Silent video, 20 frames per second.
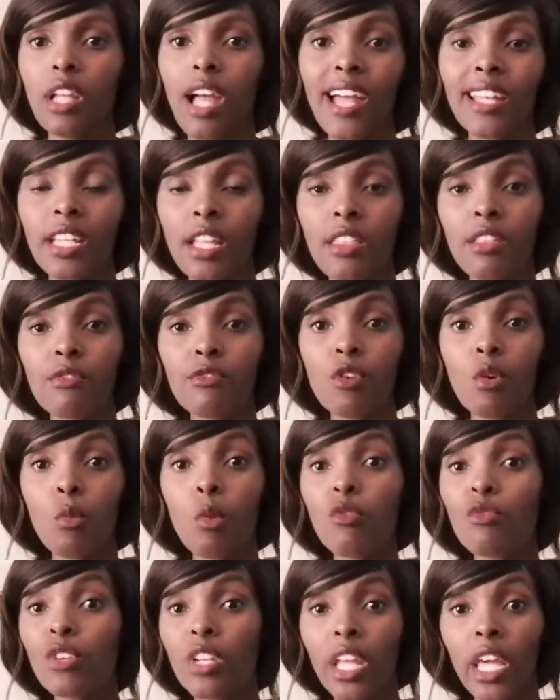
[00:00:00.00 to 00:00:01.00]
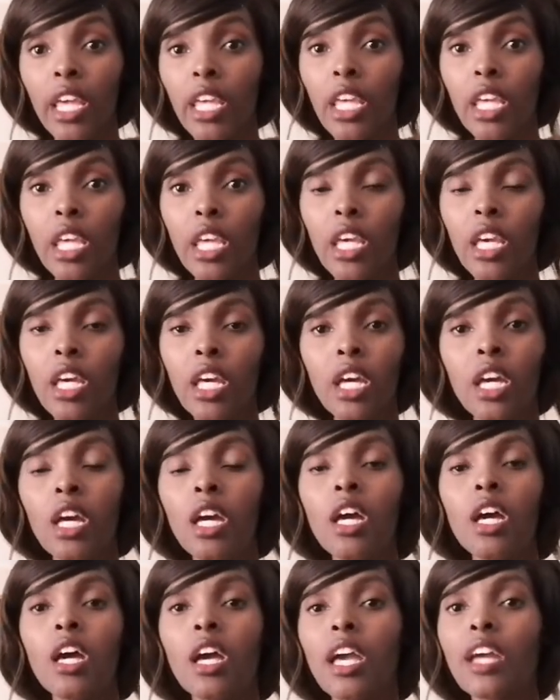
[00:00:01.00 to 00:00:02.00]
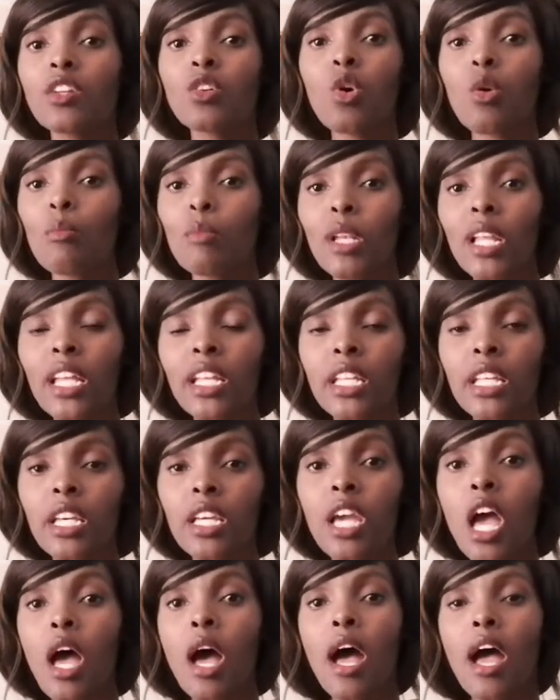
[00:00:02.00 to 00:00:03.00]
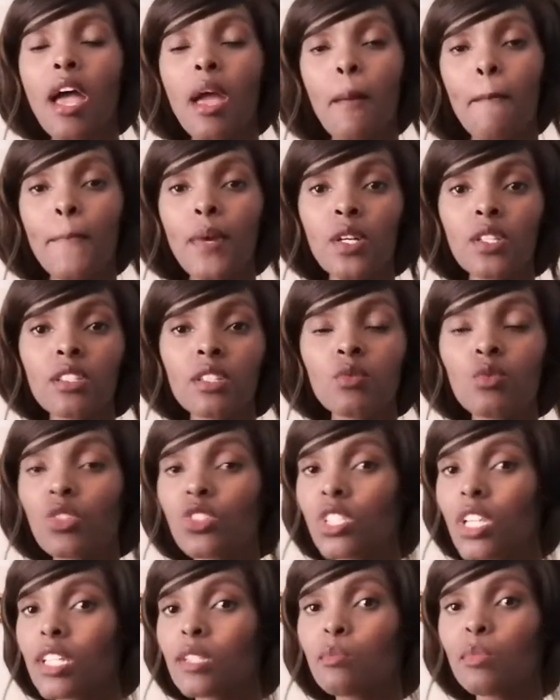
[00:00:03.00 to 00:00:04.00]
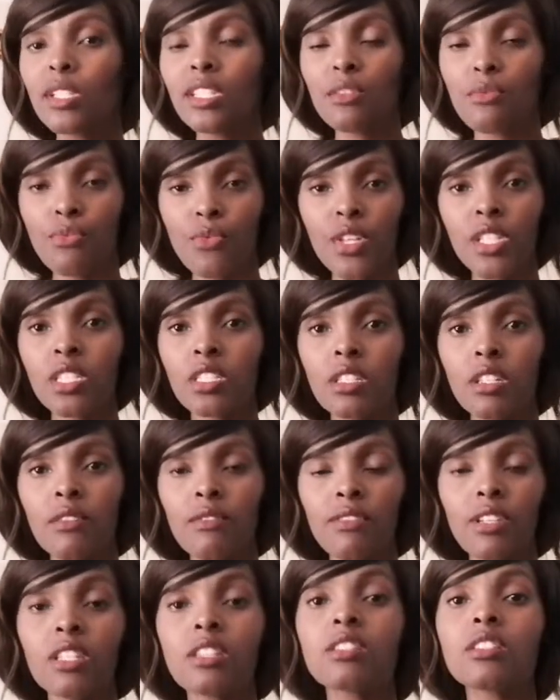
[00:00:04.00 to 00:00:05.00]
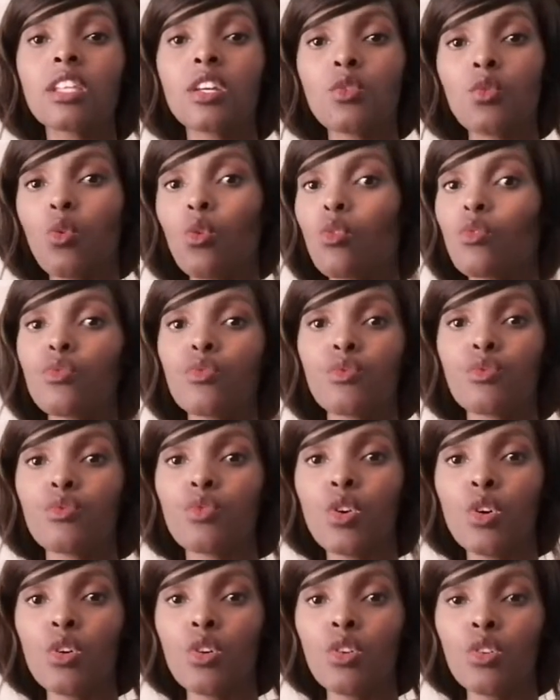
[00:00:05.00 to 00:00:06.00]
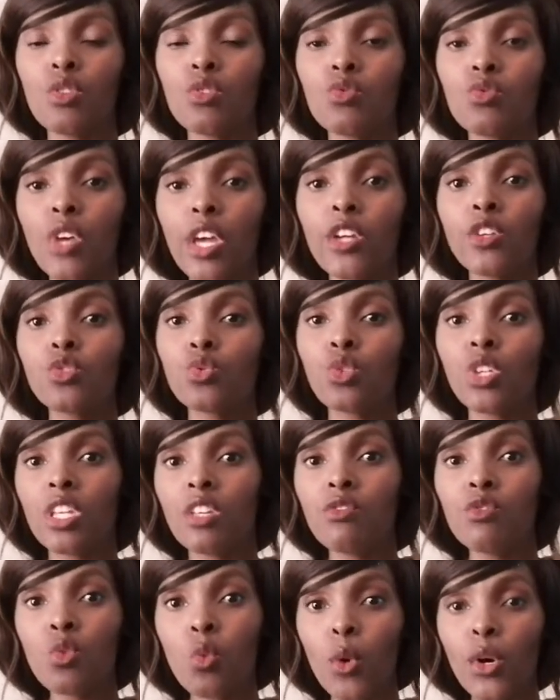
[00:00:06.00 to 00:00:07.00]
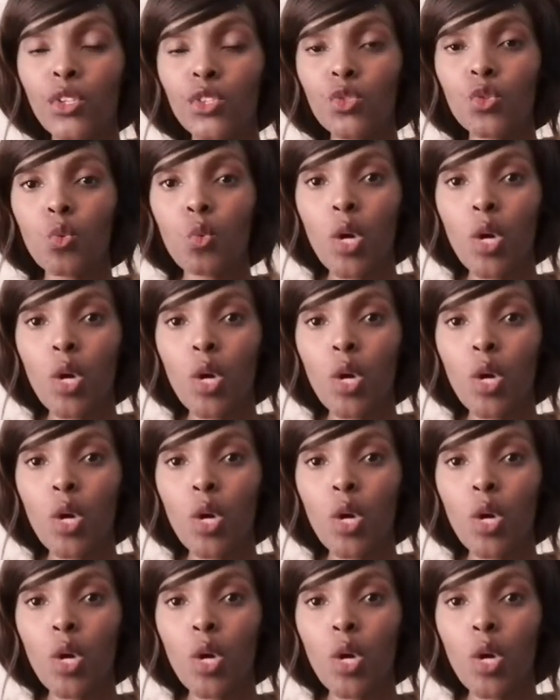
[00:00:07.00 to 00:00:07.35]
another form of nagging and complaining. A person will just be defensive instead of trying to give you what you